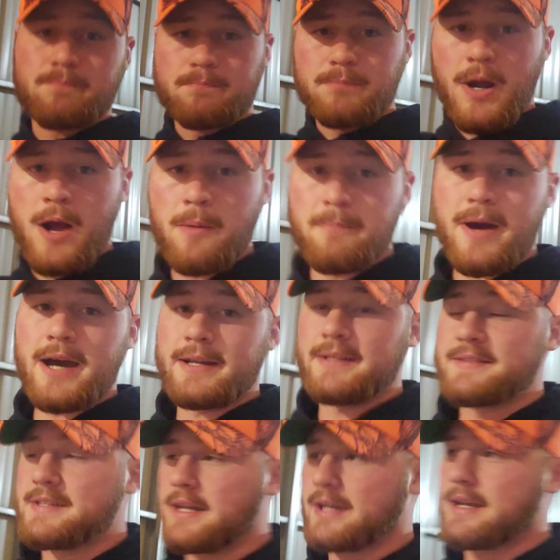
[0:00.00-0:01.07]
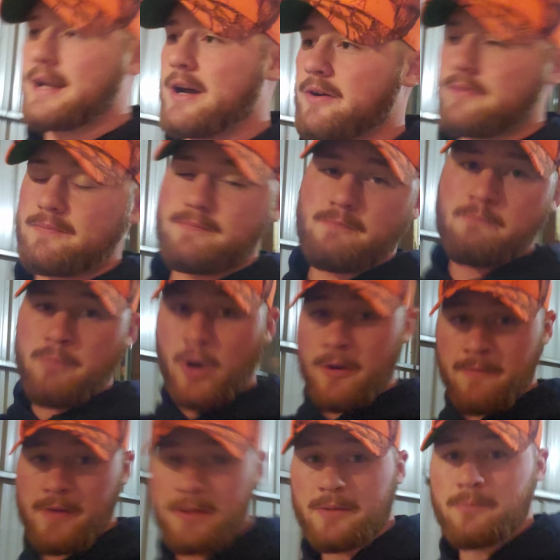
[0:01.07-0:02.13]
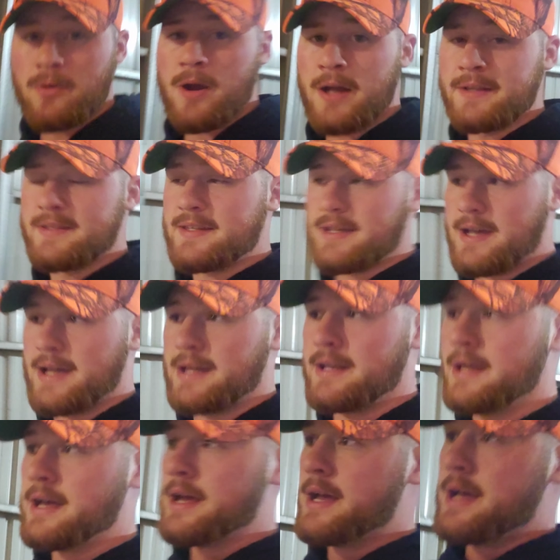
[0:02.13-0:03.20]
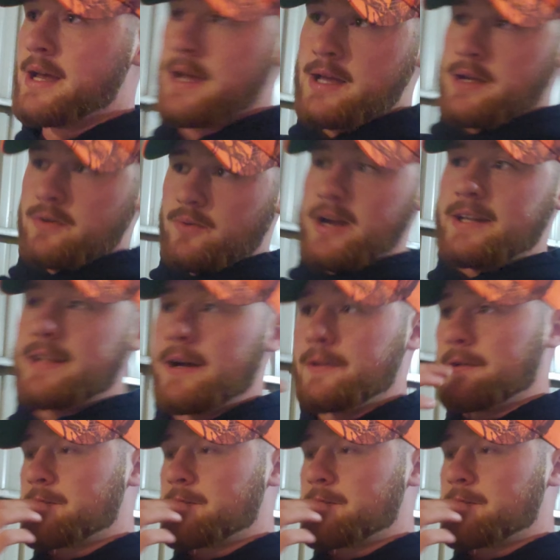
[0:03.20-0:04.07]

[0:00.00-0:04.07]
brown body sticking out perfectly broadside right down the